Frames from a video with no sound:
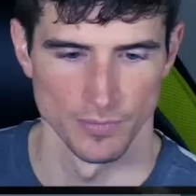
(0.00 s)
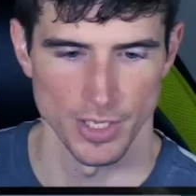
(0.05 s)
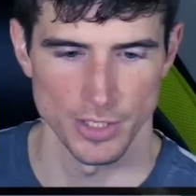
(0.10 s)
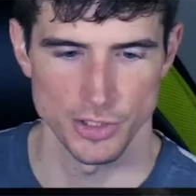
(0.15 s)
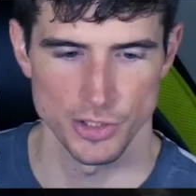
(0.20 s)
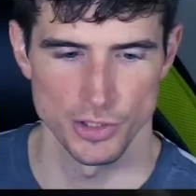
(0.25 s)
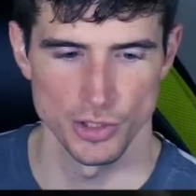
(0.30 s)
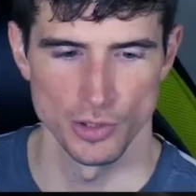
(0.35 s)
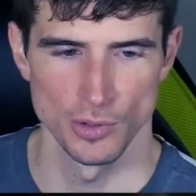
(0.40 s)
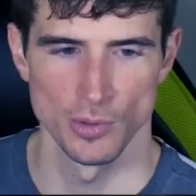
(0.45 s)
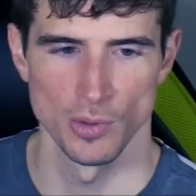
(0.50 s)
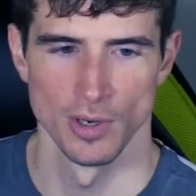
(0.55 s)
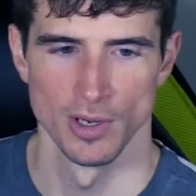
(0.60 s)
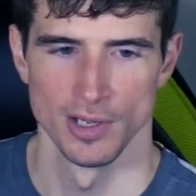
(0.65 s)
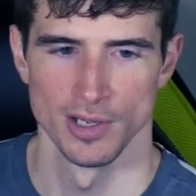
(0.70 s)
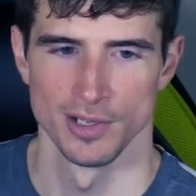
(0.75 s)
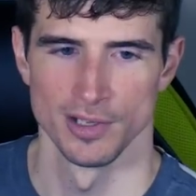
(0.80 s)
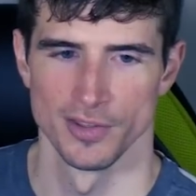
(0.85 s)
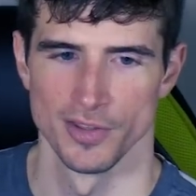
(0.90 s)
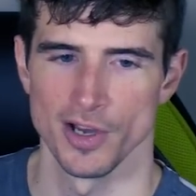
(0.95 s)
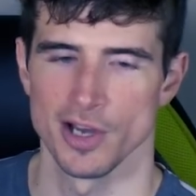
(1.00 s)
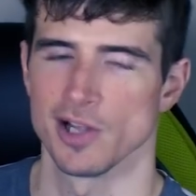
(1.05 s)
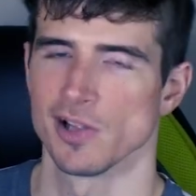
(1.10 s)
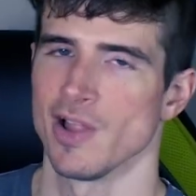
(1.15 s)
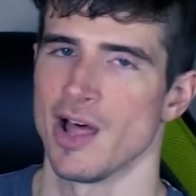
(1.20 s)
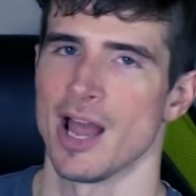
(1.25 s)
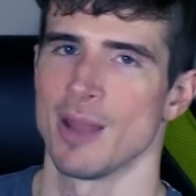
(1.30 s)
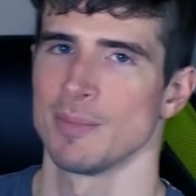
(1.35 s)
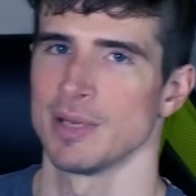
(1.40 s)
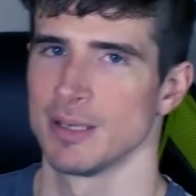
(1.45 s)
Let's do the
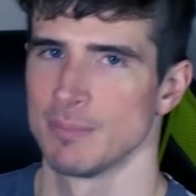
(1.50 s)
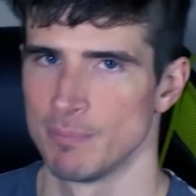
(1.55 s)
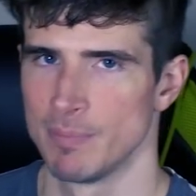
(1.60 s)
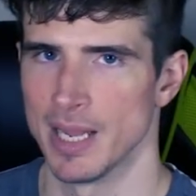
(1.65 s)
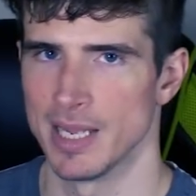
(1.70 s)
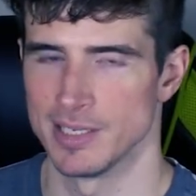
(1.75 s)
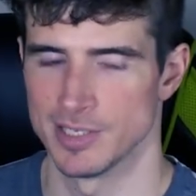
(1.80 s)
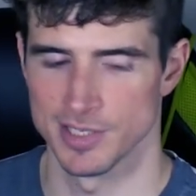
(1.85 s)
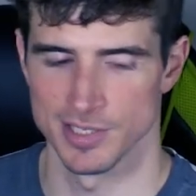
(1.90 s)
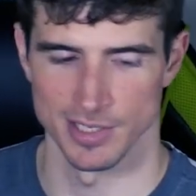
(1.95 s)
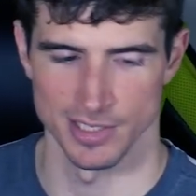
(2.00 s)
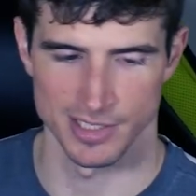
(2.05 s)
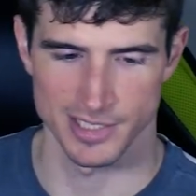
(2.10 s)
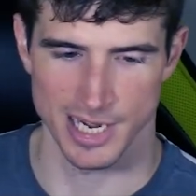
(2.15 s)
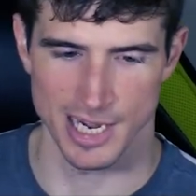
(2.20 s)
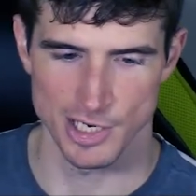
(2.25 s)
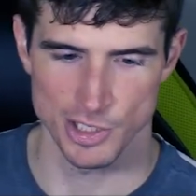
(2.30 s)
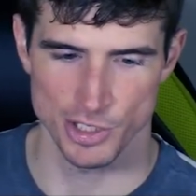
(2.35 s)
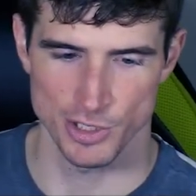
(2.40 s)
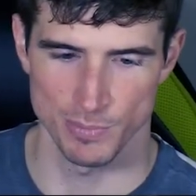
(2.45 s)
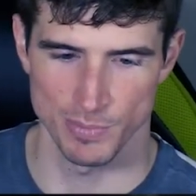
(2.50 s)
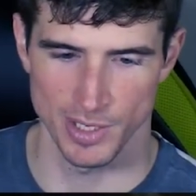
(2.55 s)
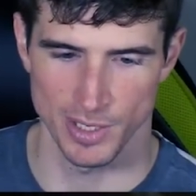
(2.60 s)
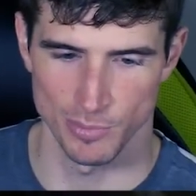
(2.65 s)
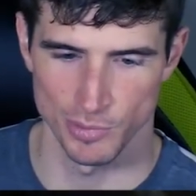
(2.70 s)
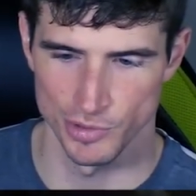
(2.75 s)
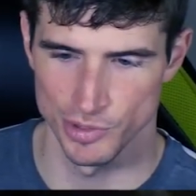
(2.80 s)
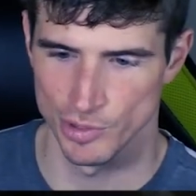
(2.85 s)
climbing basics. I should be able